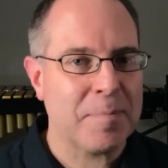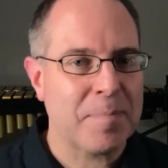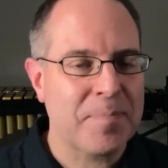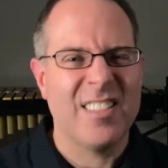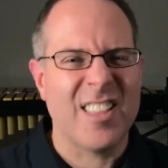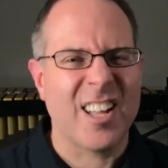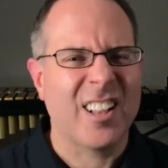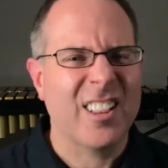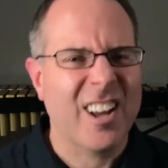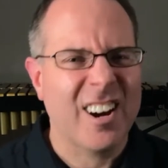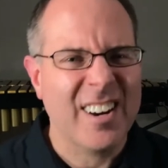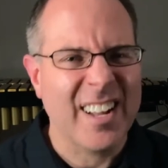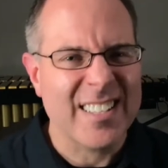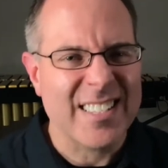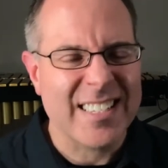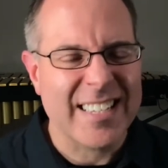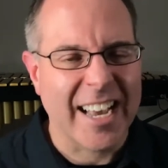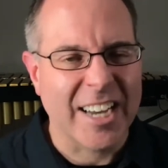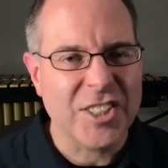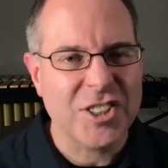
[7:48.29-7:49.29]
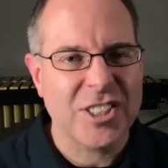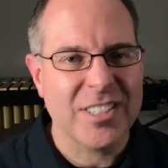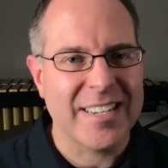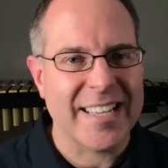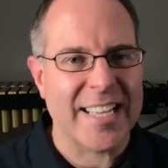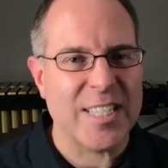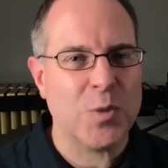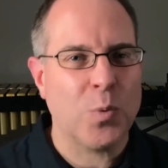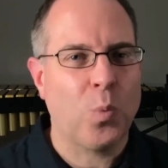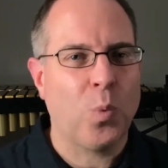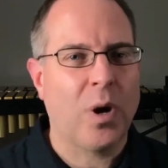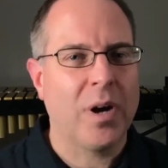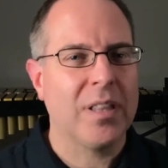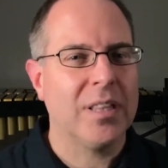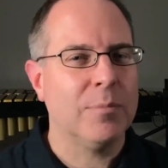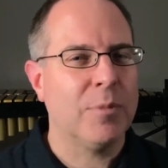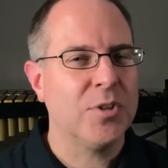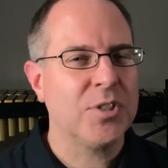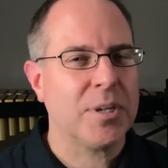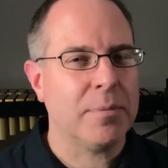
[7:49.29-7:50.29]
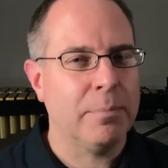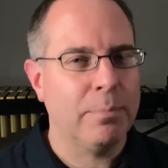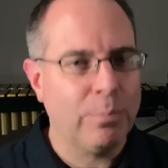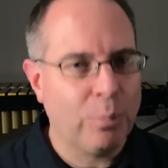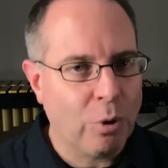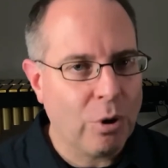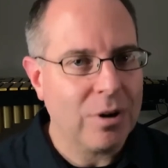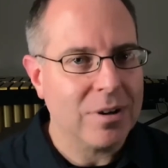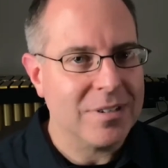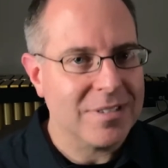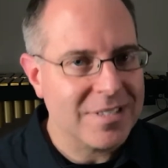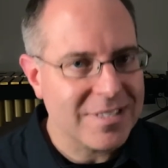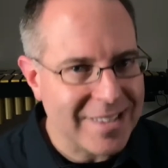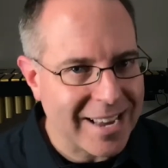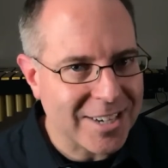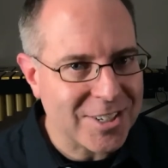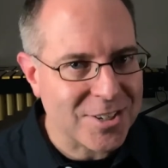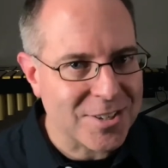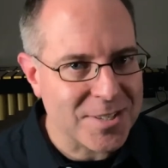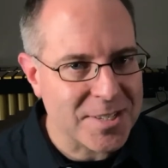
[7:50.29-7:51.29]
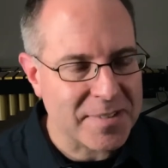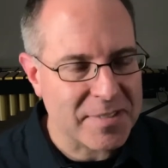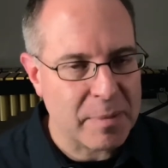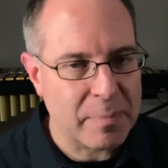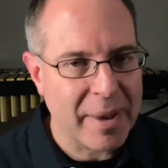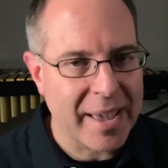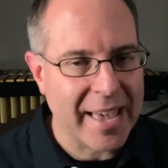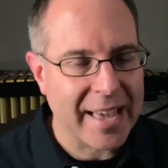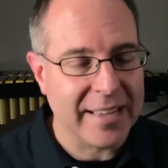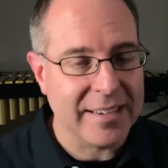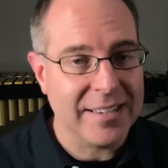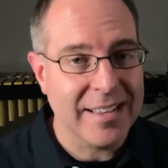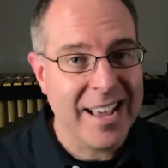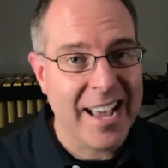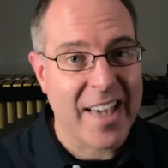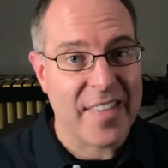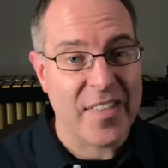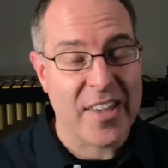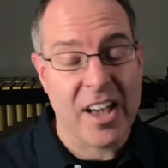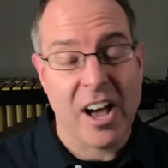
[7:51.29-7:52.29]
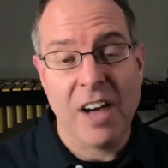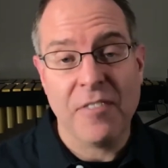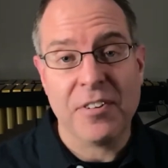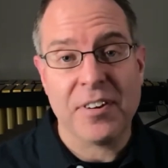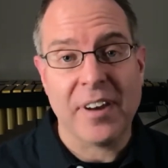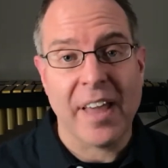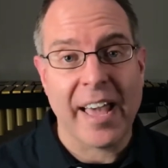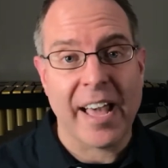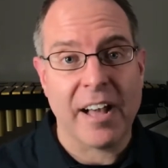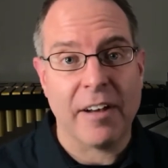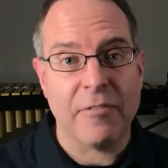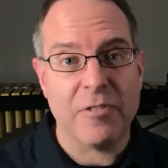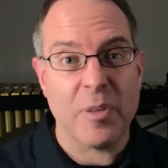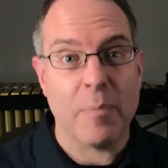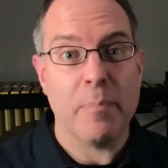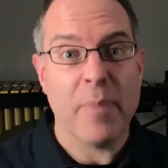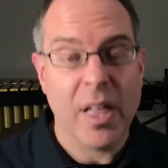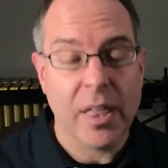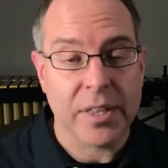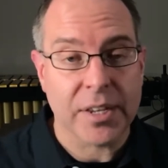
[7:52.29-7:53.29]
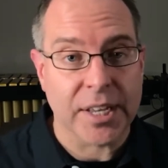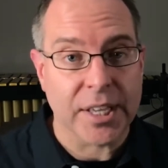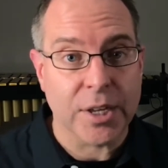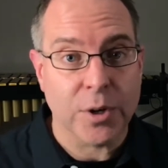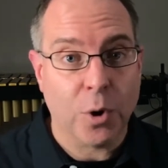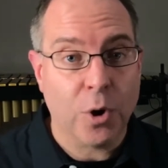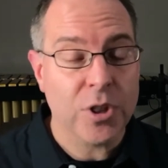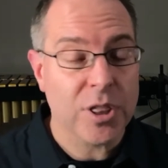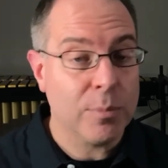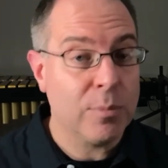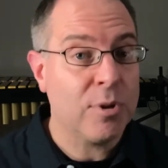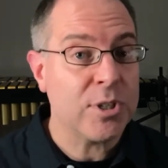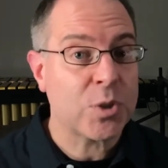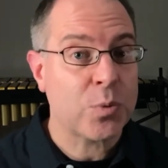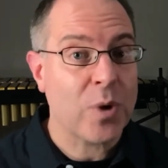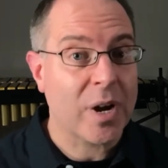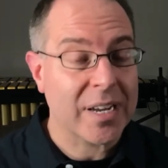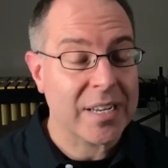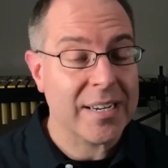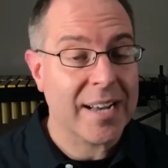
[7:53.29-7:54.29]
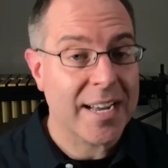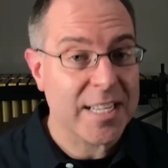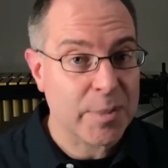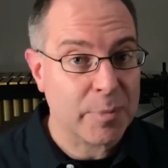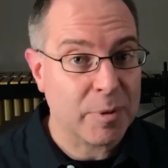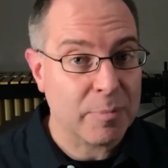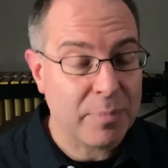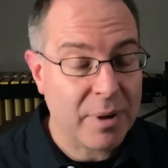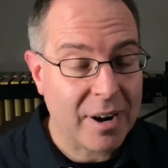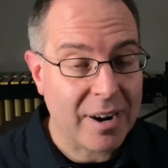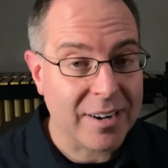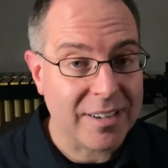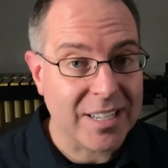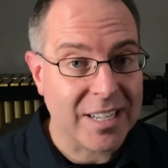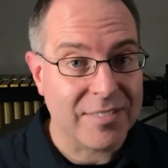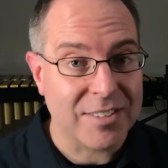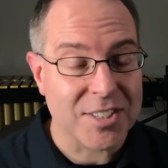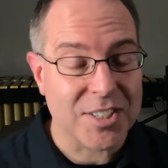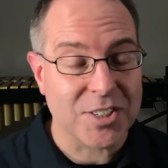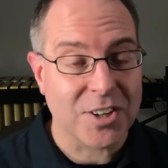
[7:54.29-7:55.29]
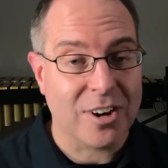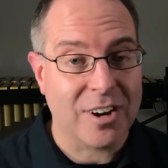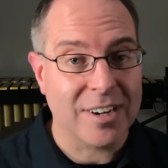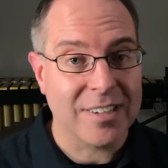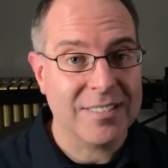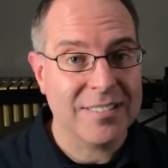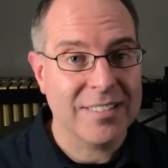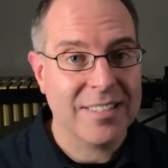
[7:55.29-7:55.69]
The clarinet section is one of the most important sections of the band, and they often have the melody or the most recognizable part of a song.